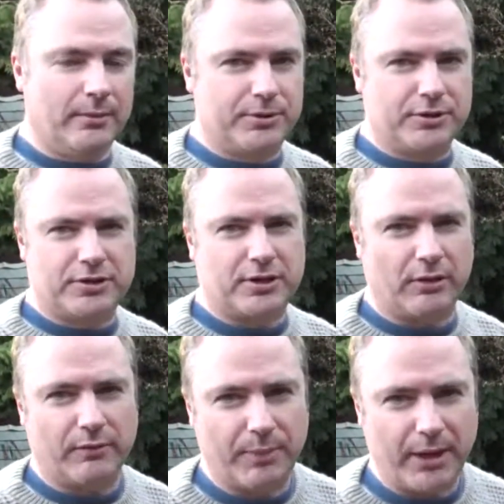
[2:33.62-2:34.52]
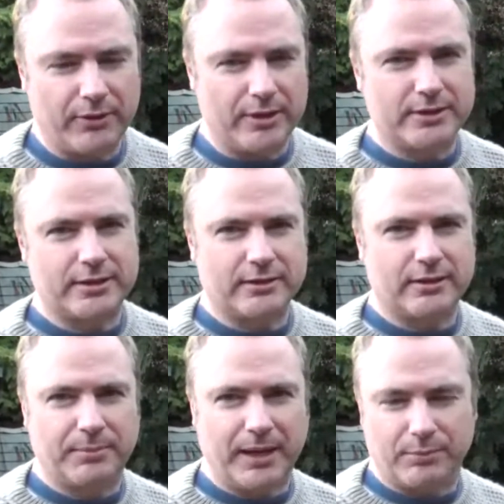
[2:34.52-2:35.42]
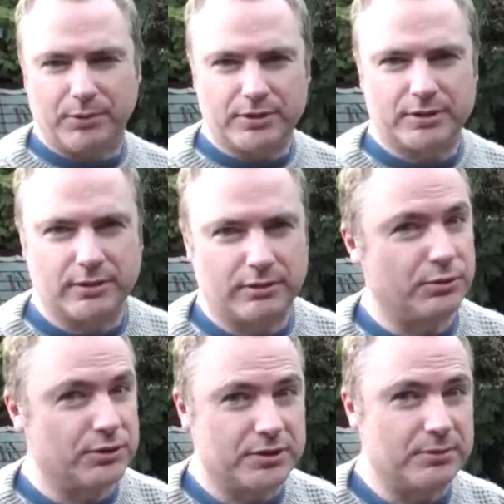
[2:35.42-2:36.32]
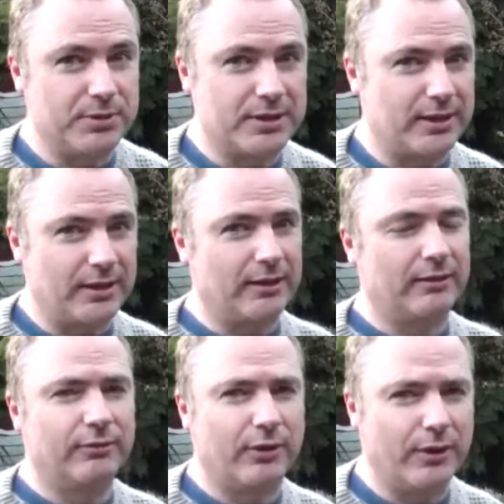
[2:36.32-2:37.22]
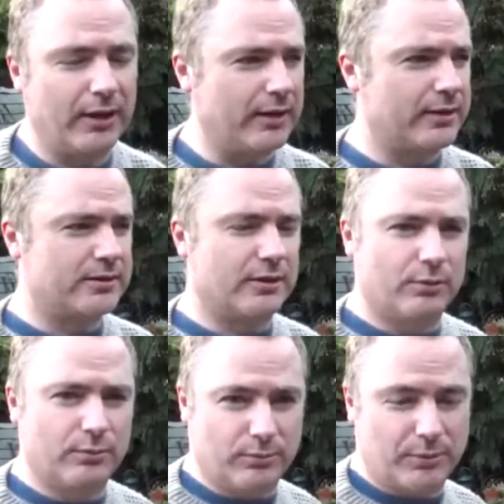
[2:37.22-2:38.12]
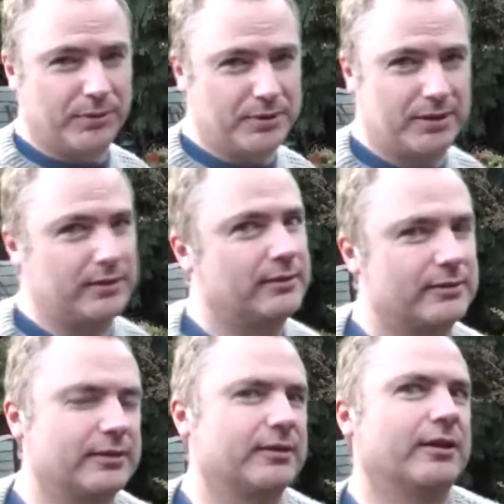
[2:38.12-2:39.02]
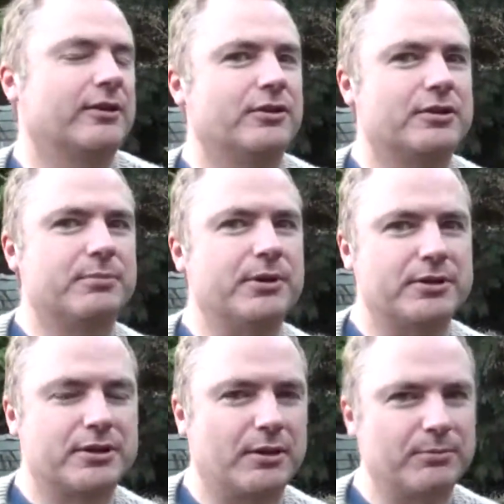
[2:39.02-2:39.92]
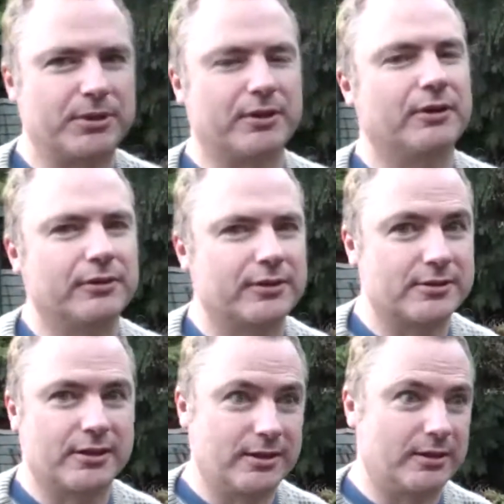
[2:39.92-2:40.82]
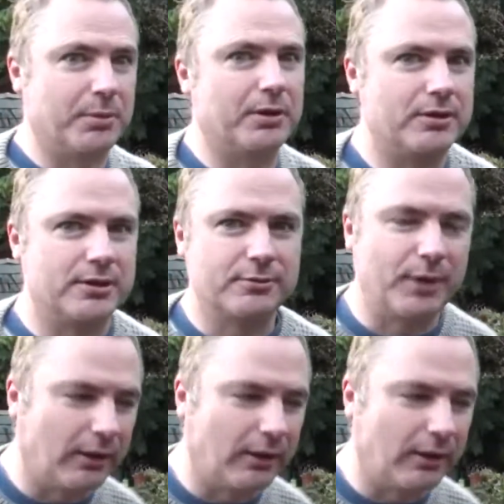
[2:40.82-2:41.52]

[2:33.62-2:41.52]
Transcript: it produces a lot of berries that the blackbirds and the thrushes in particular rather like, so we want to encourage the birds to come to the garden because they eat the bugs as